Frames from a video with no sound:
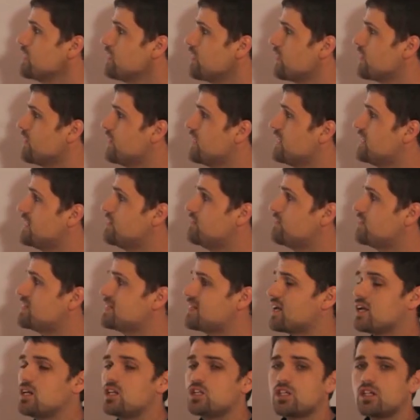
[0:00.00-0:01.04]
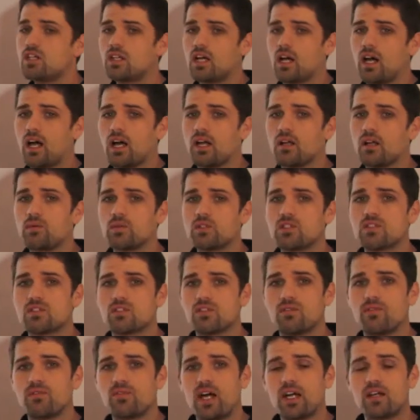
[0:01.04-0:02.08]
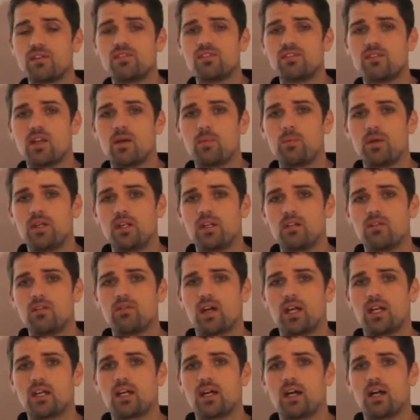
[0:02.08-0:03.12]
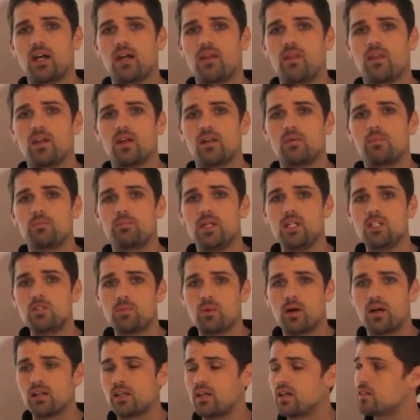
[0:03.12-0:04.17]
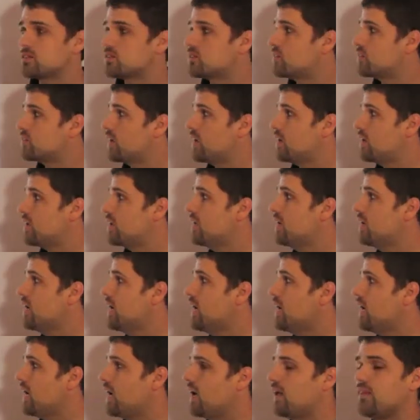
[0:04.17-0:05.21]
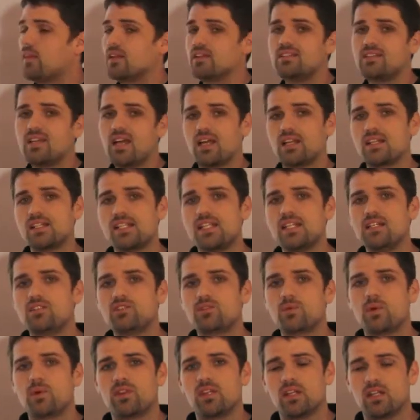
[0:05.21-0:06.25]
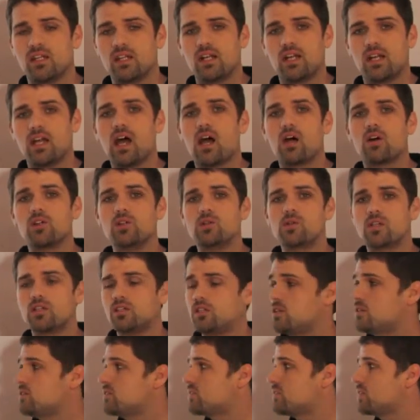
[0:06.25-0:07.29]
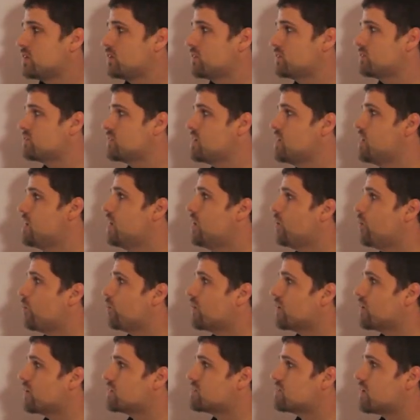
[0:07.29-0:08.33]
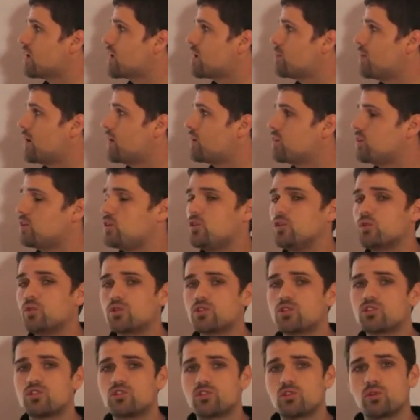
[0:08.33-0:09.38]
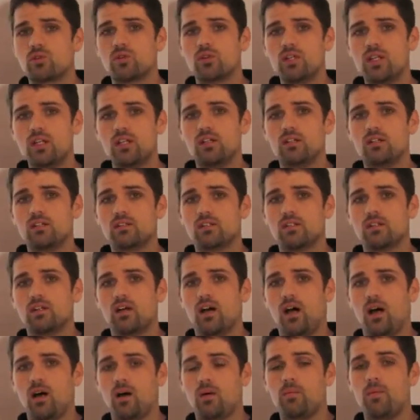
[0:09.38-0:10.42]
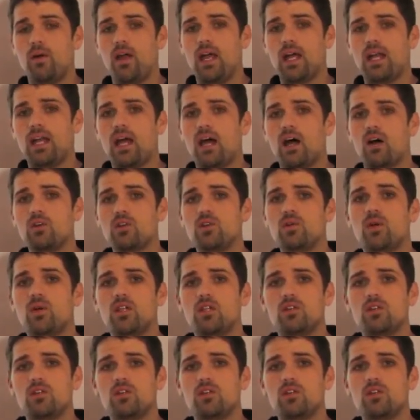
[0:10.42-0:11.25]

The invitation guide, which is the 5-step invite guide that Beachbody has created, and the techniques within it, how you can use those. We're going to talk about your story and how you can